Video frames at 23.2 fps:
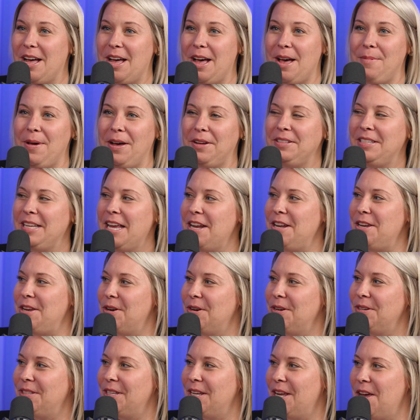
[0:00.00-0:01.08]
About ten
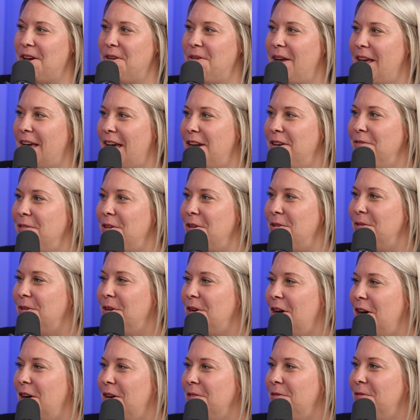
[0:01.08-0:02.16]
years ago, I got a phone
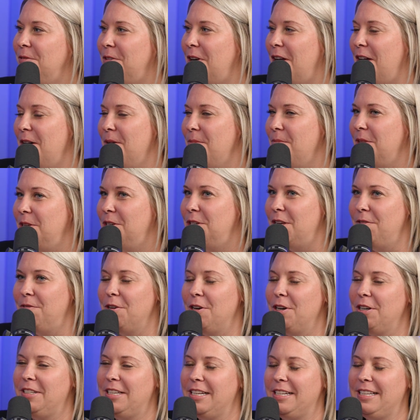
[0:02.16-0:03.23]
call from the chief
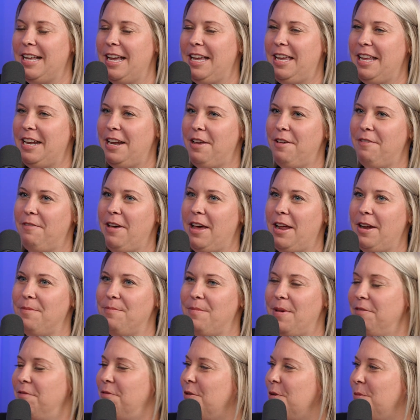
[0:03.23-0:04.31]
nurse executive at
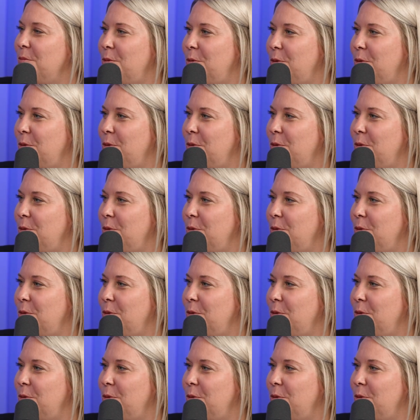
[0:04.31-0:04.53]
my former